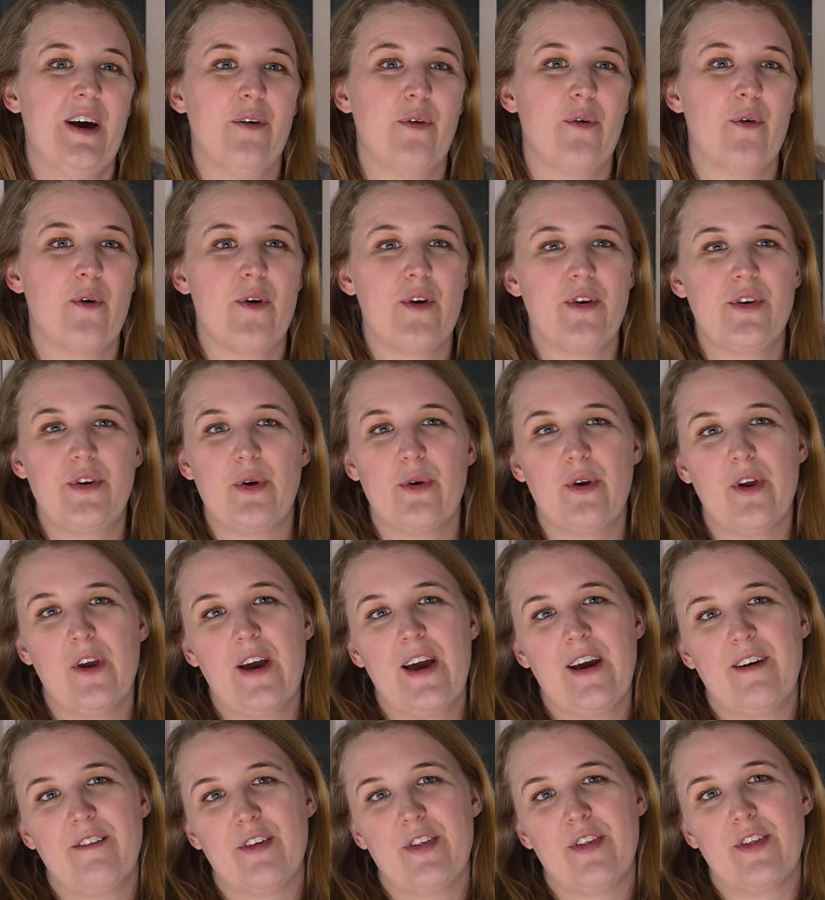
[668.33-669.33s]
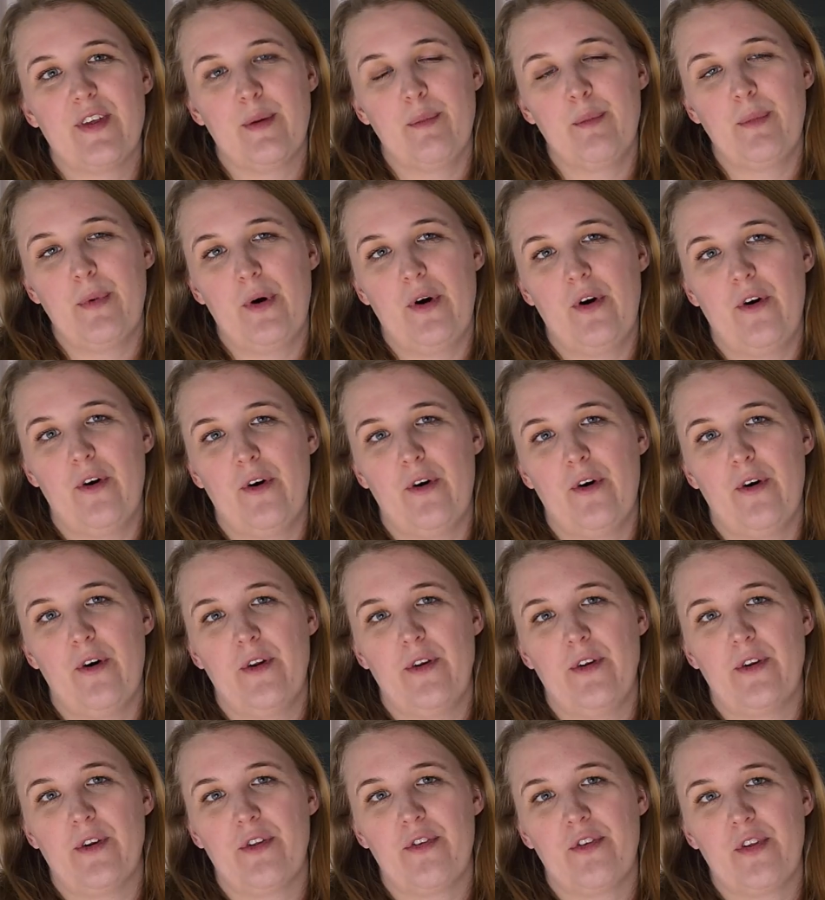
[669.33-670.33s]
Or do you have a tip
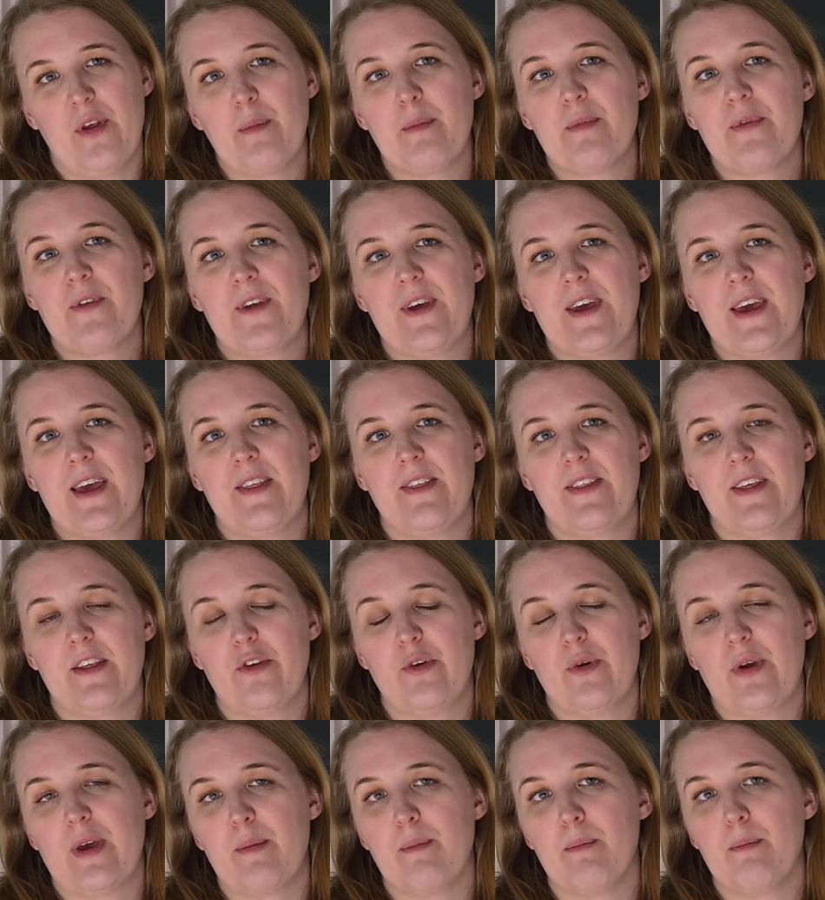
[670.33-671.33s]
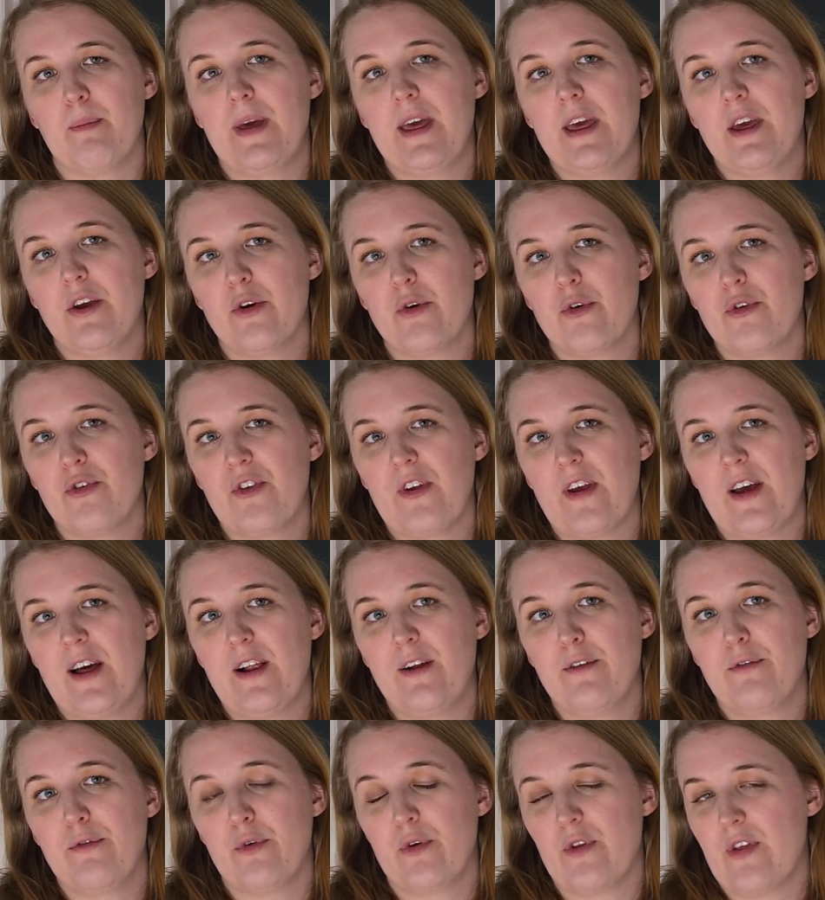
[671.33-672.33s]
on something that you can make
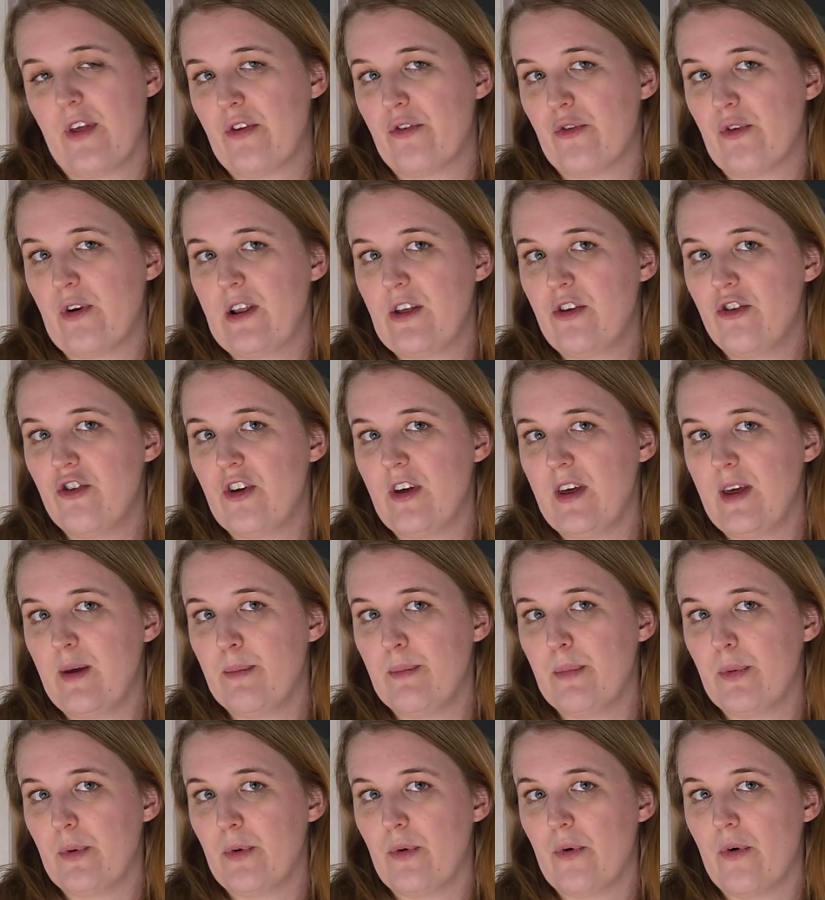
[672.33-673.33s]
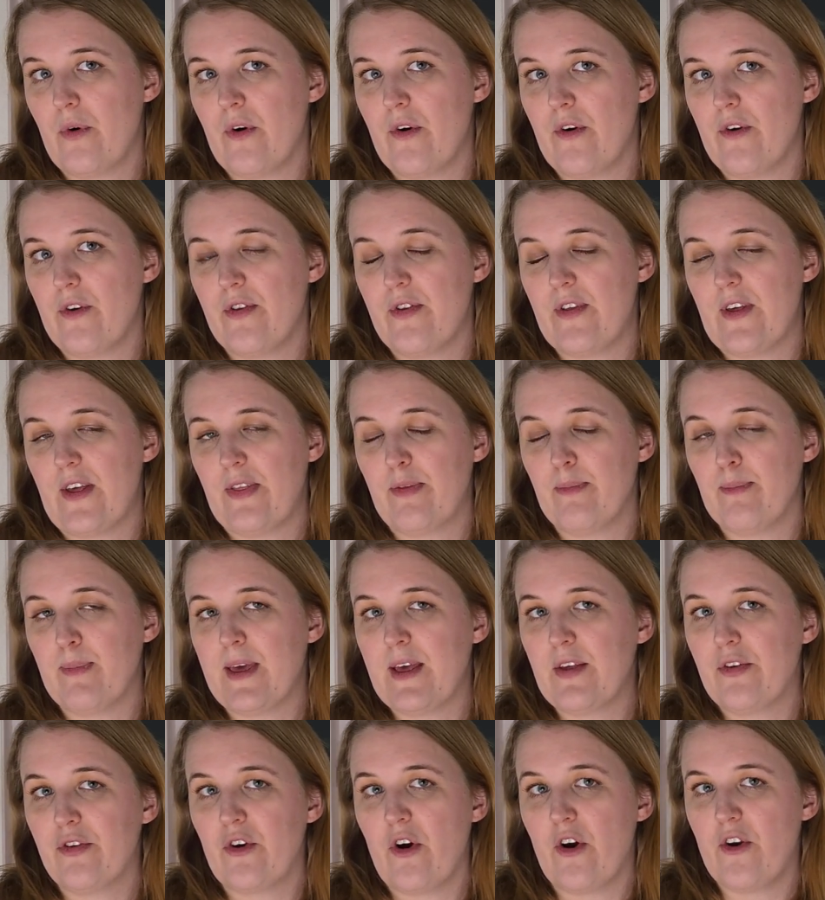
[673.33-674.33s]
yourself, or that's really cheap, or that
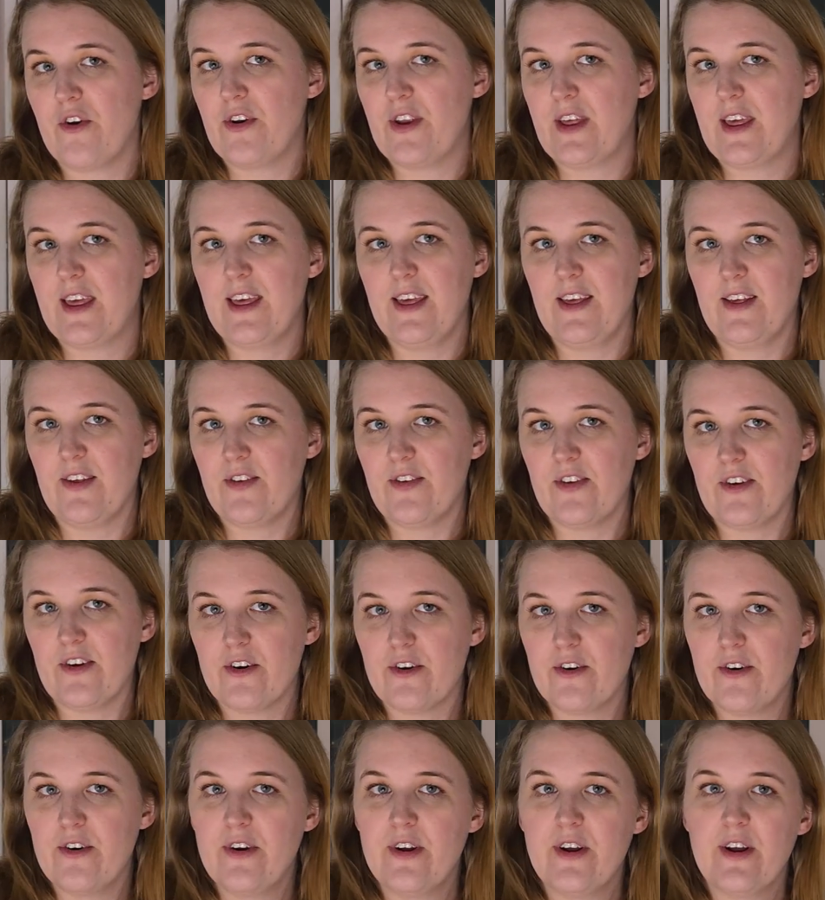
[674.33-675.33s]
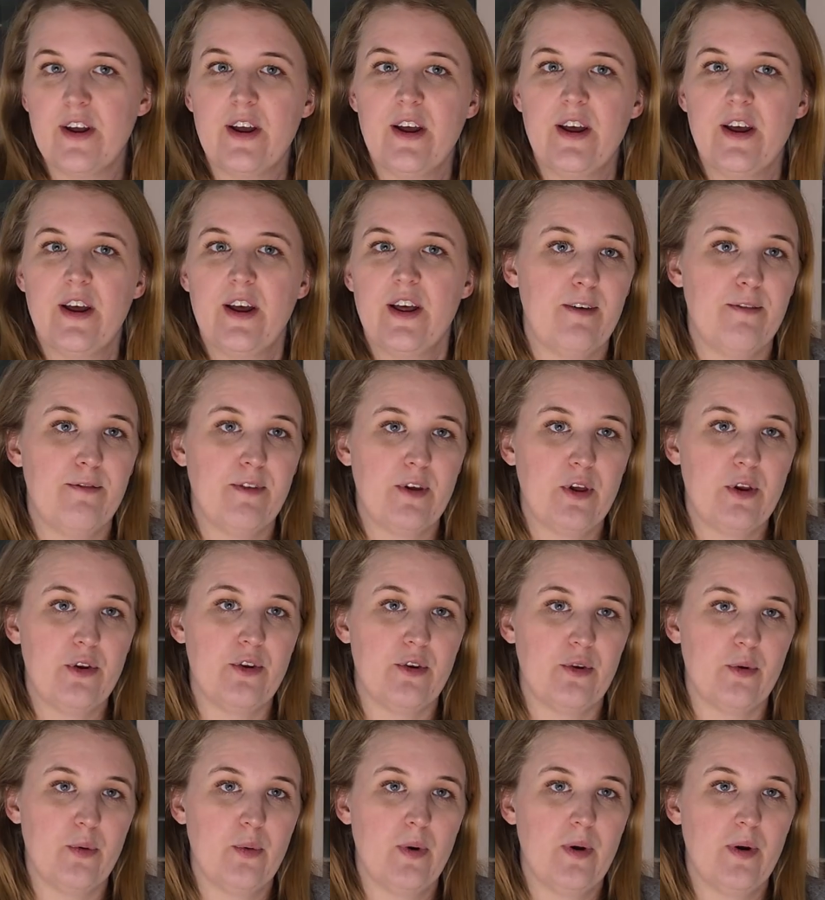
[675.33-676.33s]
makes gardening easier? If you
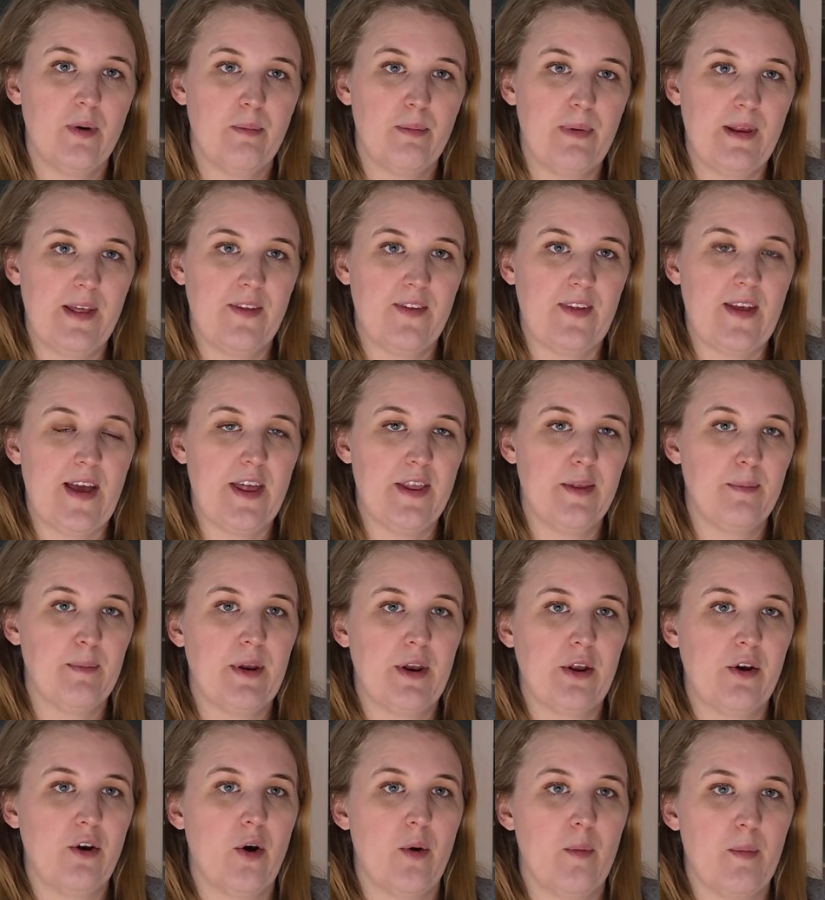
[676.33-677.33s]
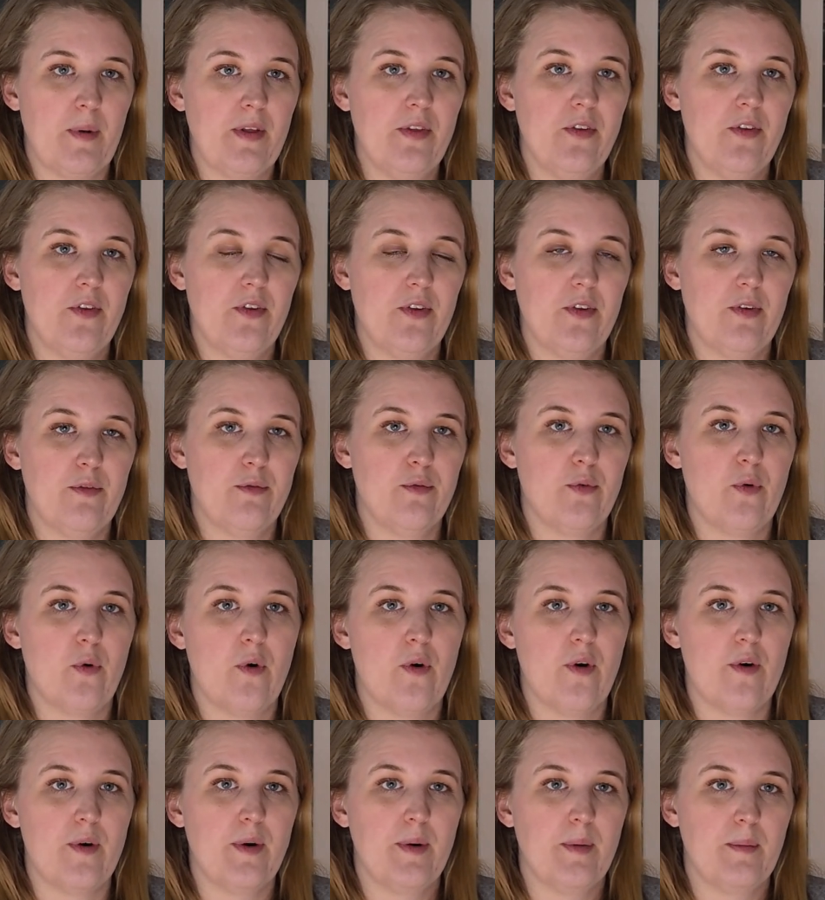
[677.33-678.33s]
do, please add them in the comments
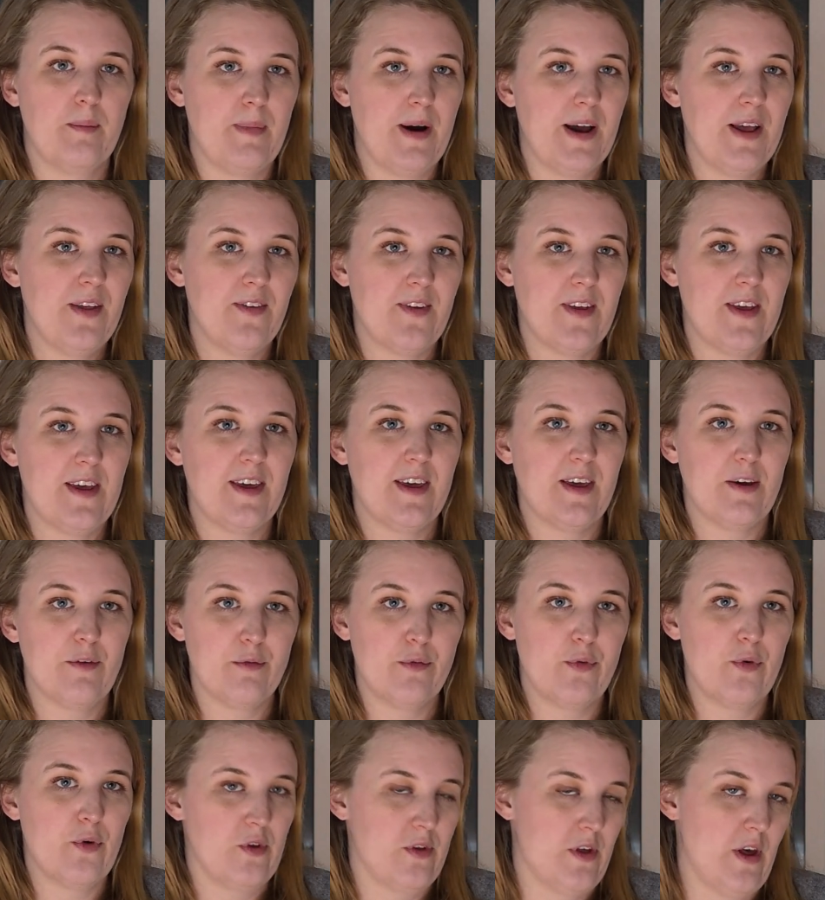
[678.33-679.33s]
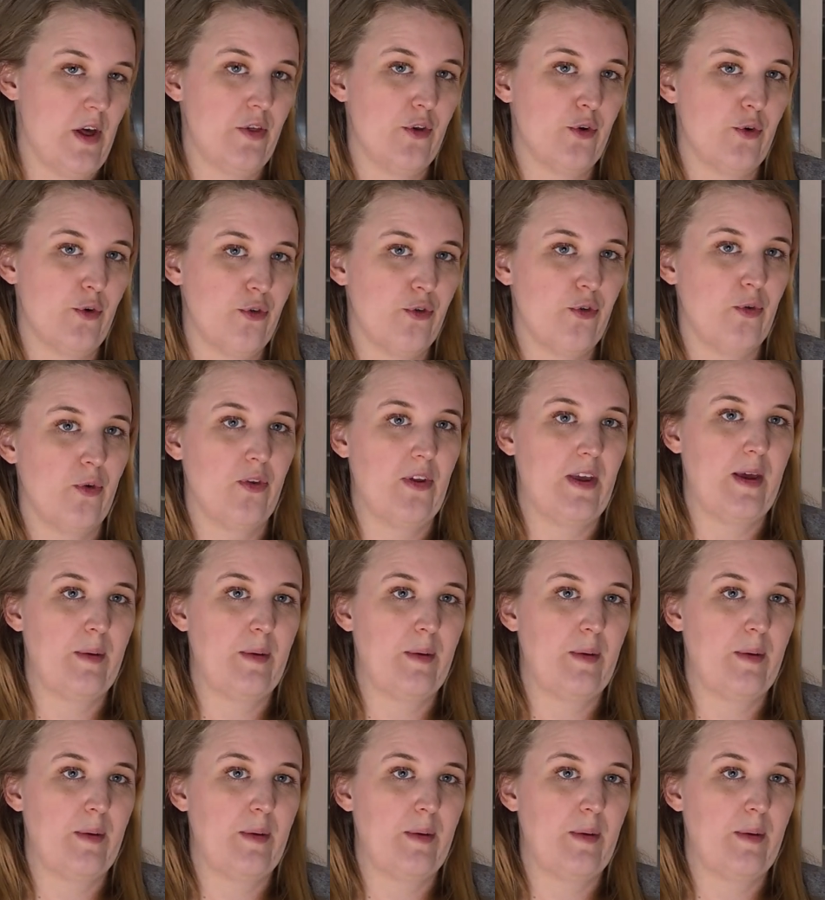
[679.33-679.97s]
for my sake and for others to